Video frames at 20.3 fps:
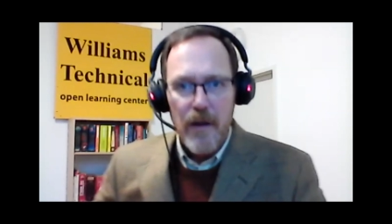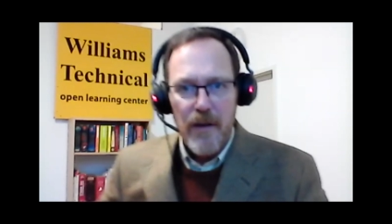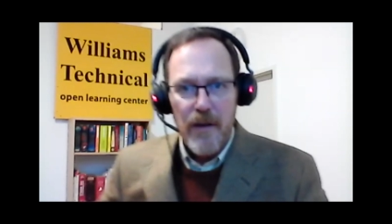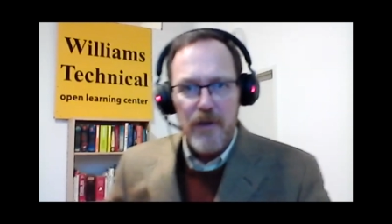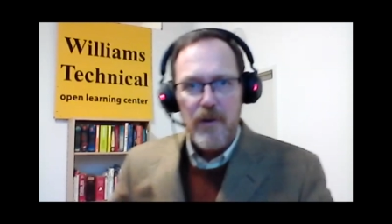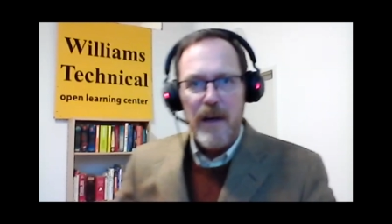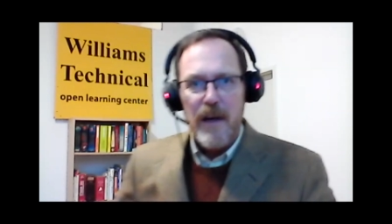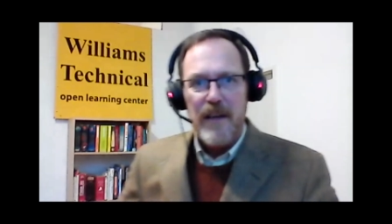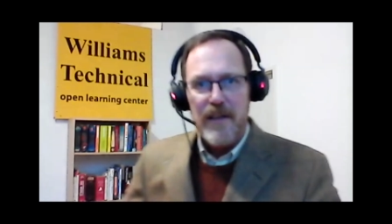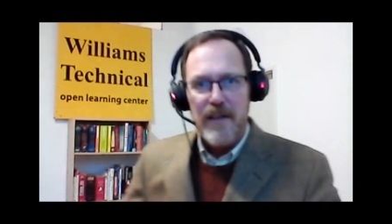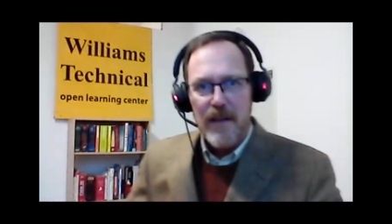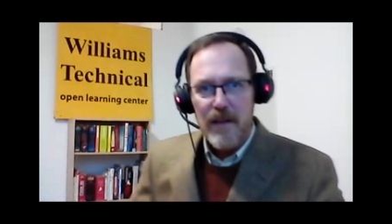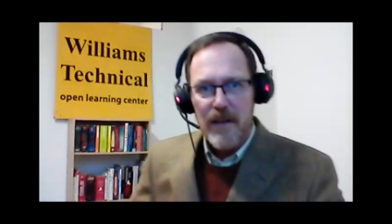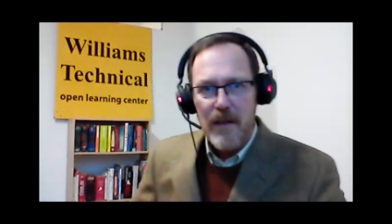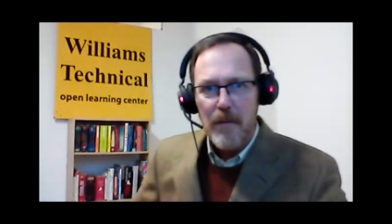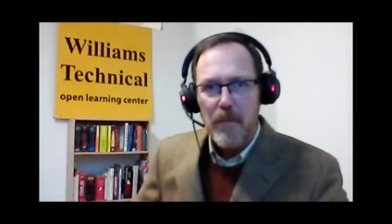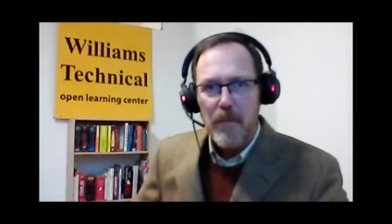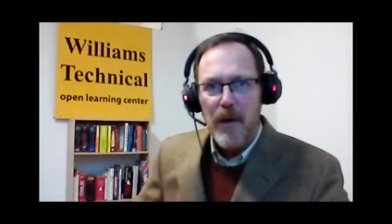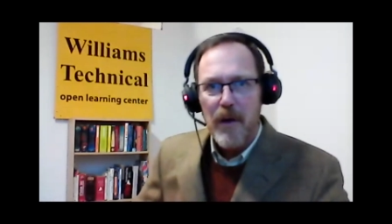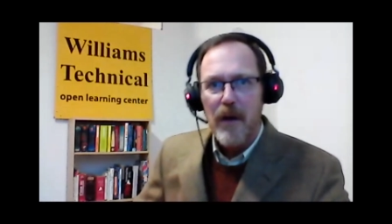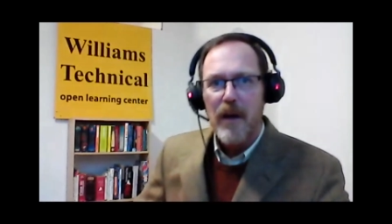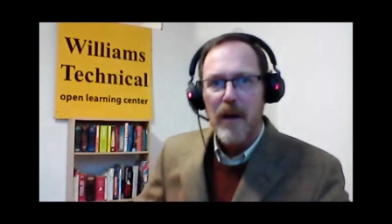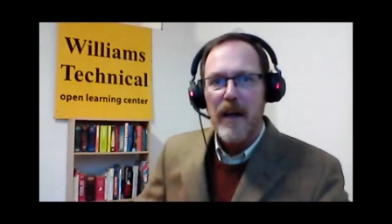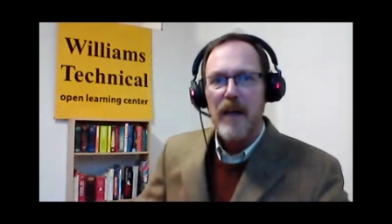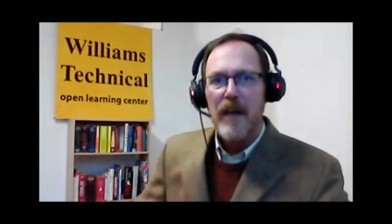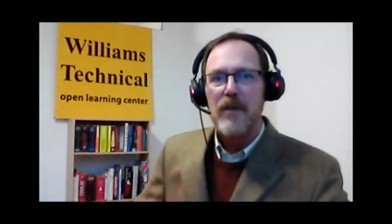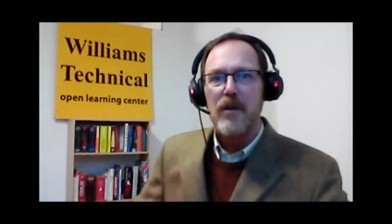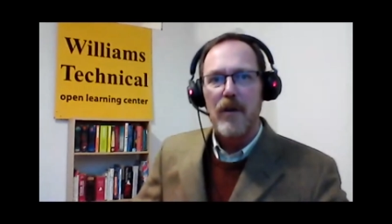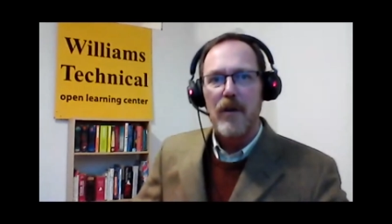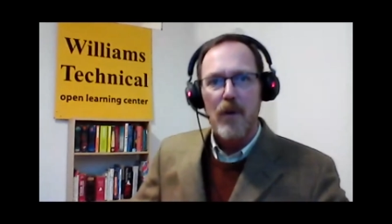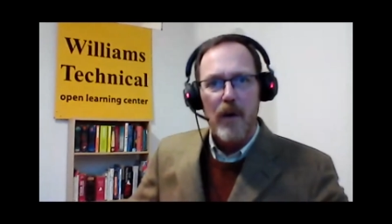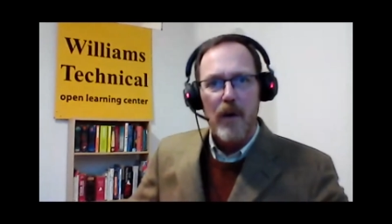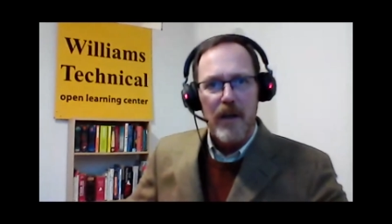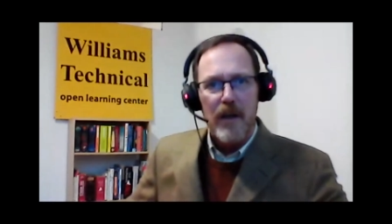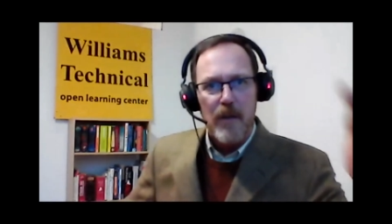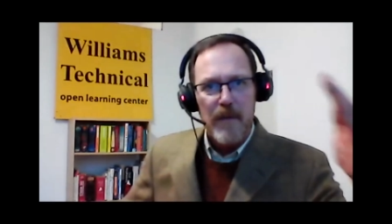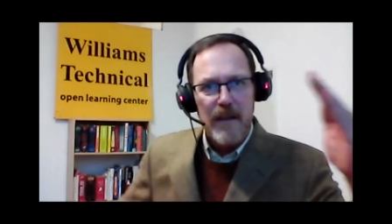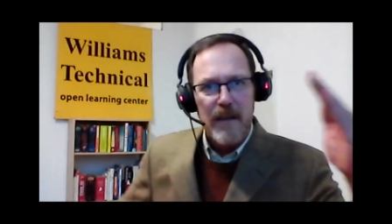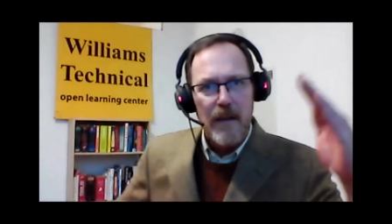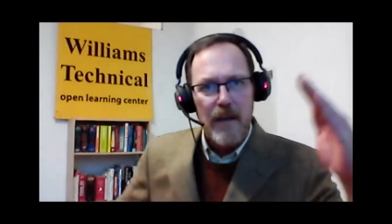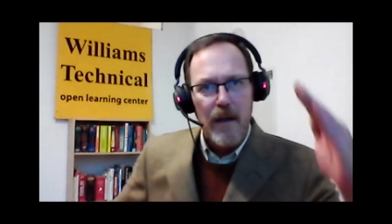the transition period, you're going to
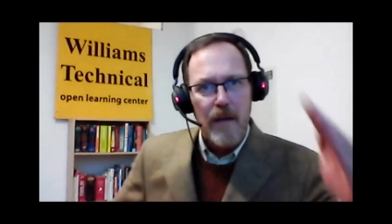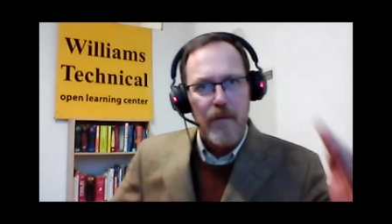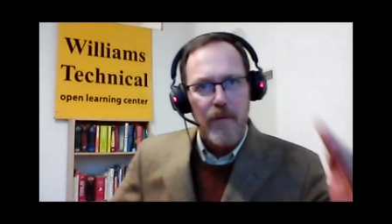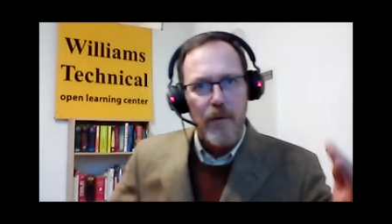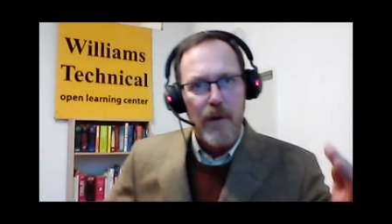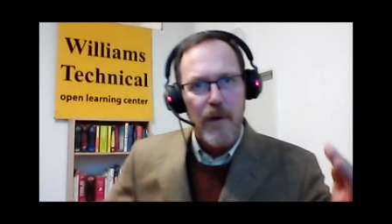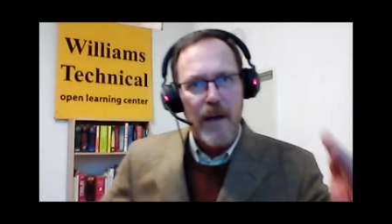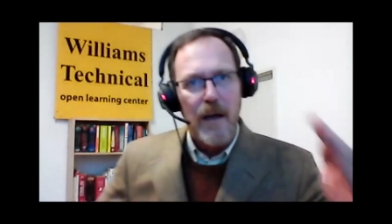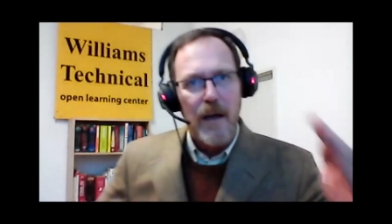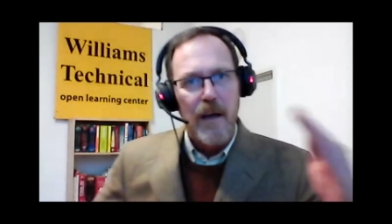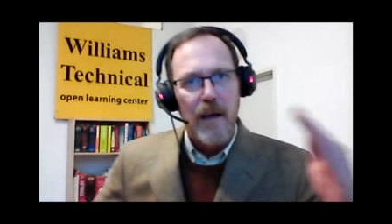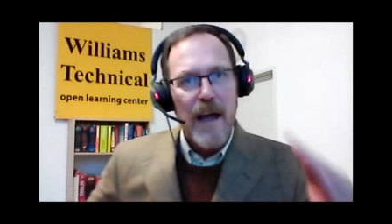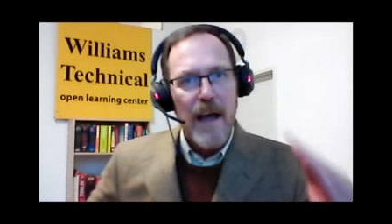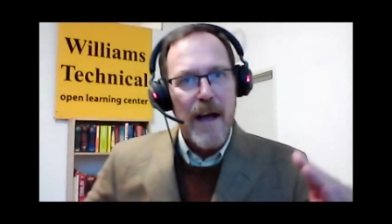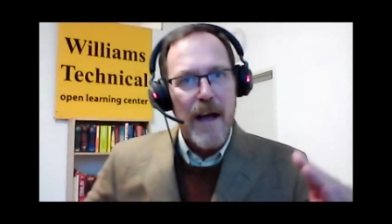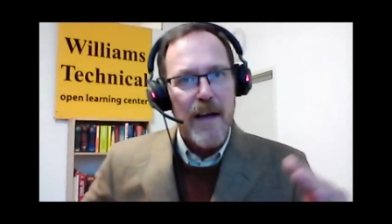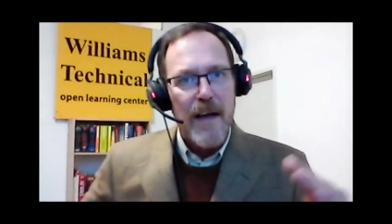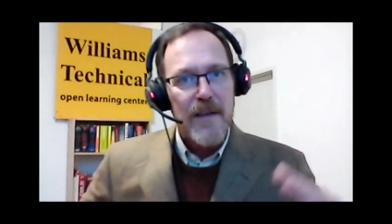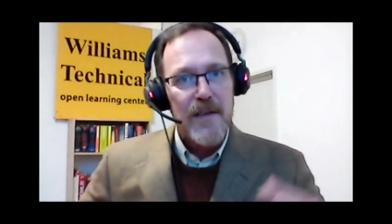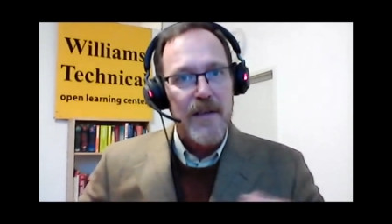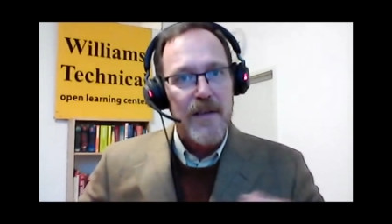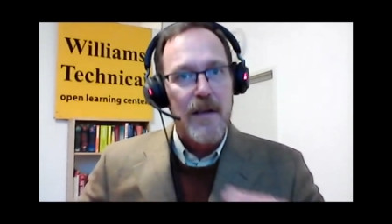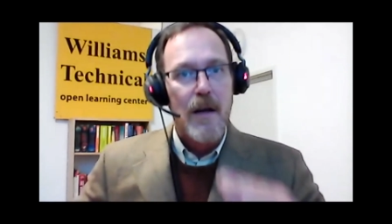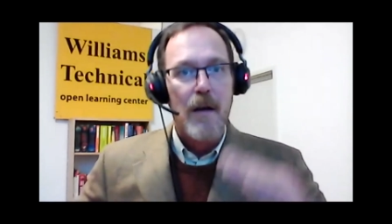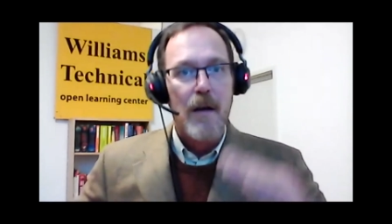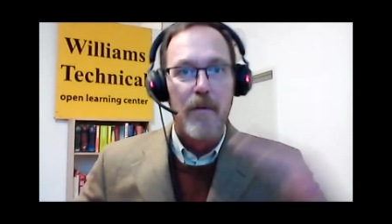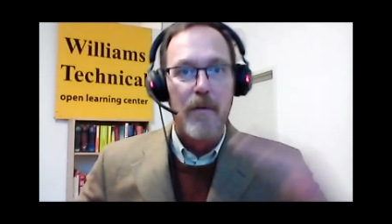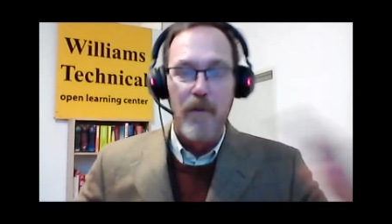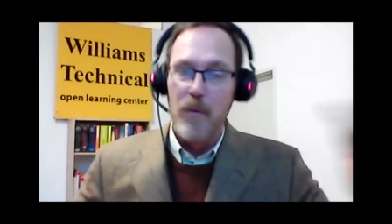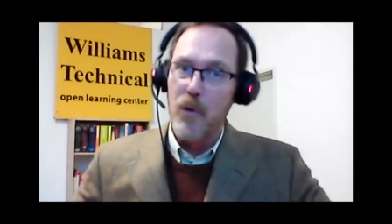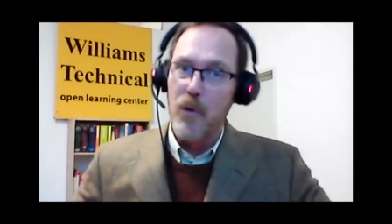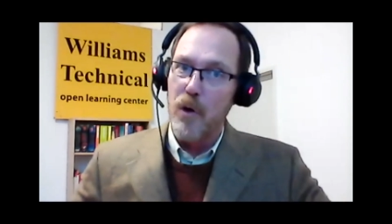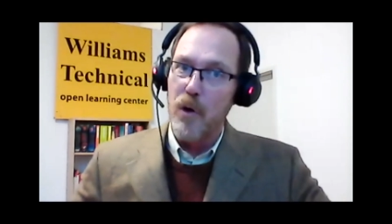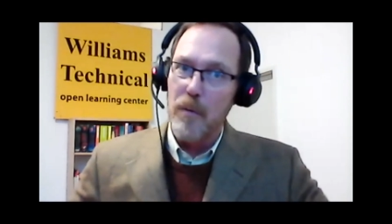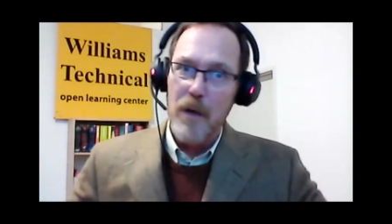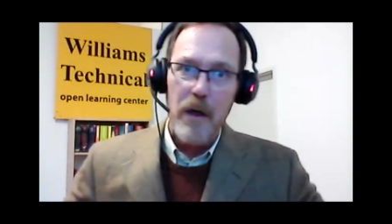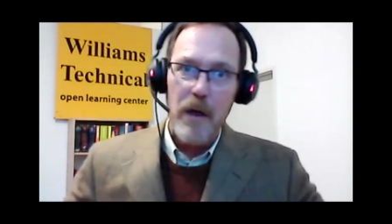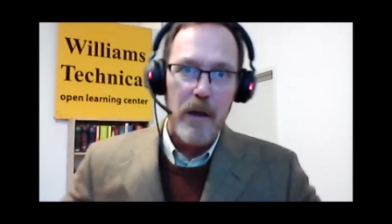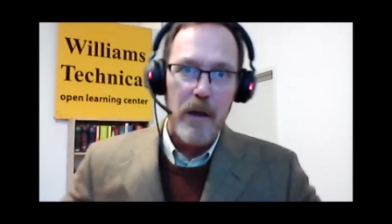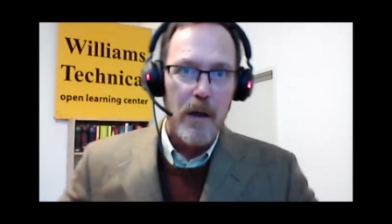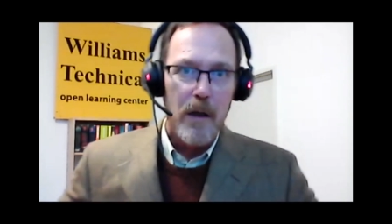be delivering less for more
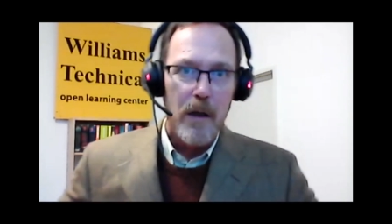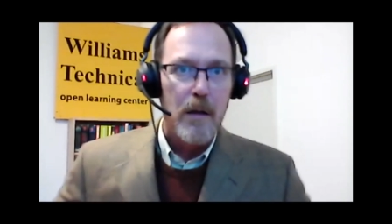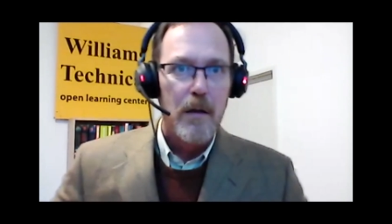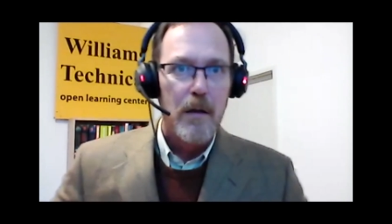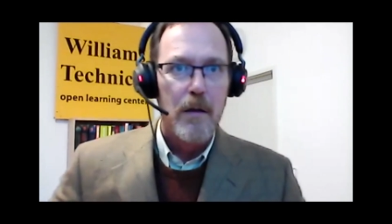money